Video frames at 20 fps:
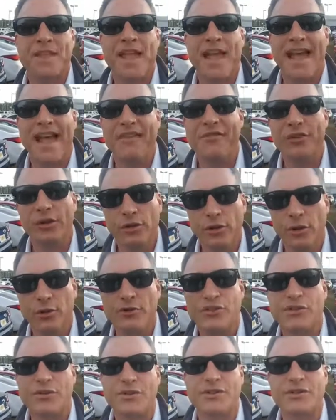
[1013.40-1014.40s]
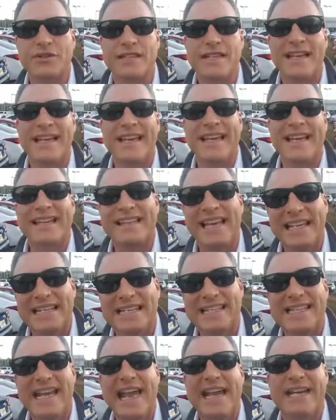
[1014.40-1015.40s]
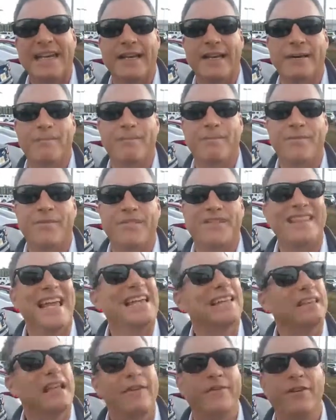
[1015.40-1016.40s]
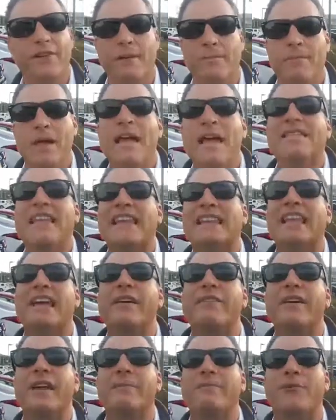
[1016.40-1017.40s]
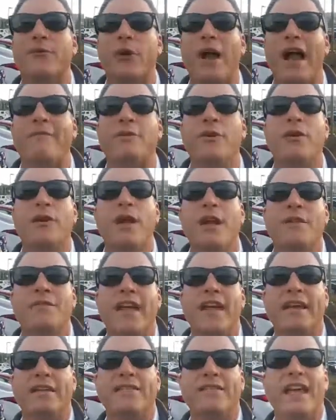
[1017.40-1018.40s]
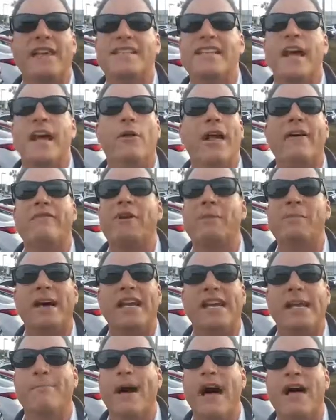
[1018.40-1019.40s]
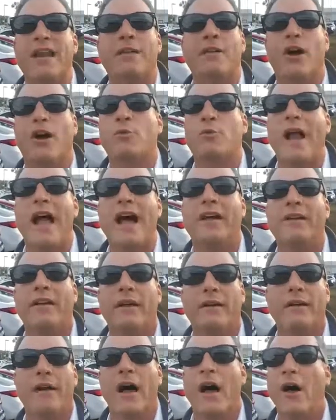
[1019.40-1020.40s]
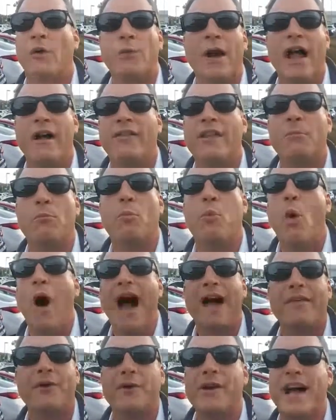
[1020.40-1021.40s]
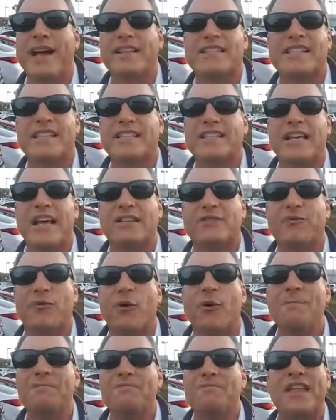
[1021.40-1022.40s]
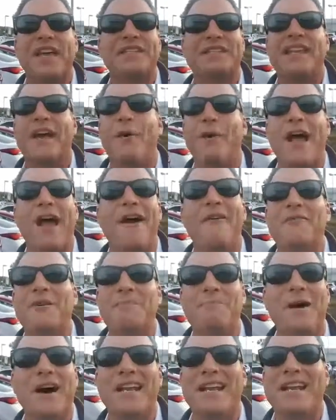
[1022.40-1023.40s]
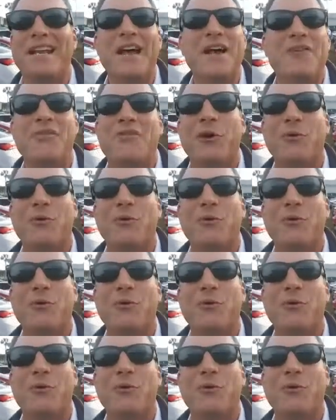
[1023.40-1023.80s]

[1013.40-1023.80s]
And the losers, they stay in them. They live in them. They live in them forever. They tell everybody about it around them why they're not successful. They tell everybody the